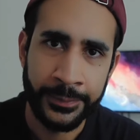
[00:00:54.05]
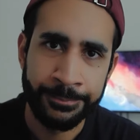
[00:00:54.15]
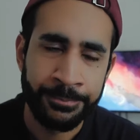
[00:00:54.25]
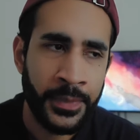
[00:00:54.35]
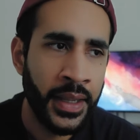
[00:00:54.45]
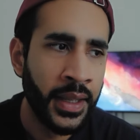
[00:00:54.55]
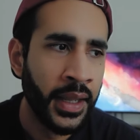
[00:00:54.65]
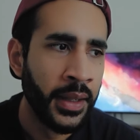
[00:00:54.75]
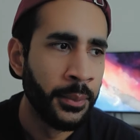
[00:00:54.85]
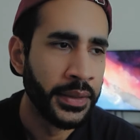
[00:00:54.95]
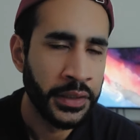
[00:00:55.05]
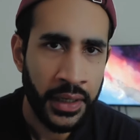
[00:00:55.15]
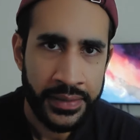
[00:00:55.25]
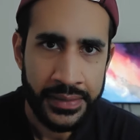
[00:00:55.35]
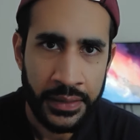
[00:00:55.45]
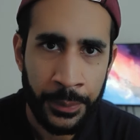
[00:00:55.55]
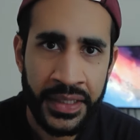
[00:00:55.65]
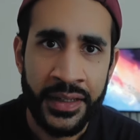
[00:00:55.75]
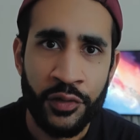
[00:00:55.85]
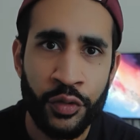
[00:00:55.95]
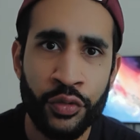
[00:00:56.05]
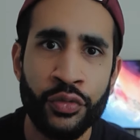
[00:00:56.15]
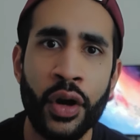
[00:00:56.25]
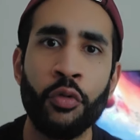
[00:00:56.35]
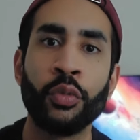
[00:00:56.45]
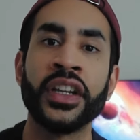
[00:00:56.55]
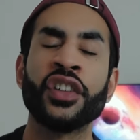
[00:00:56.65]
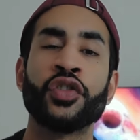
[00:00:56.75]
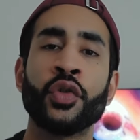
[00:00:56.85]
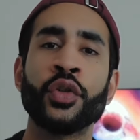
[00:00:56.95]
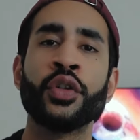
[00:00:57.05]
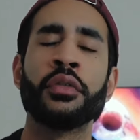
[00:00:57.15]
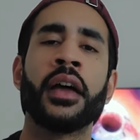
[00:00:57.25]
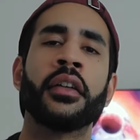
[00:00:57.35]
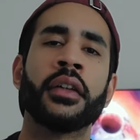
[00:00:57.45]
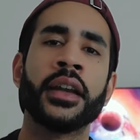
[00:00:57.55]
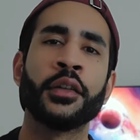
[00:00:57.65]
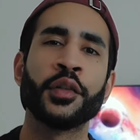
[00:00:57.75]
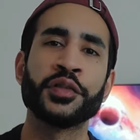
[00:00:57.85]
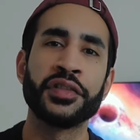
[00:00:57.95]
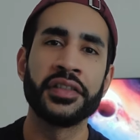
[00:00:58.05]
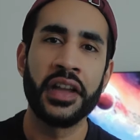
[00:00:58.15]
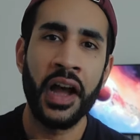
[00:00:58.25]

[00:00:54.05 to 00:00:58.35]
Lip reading: But guys, I'm here to reassure you that the radiologists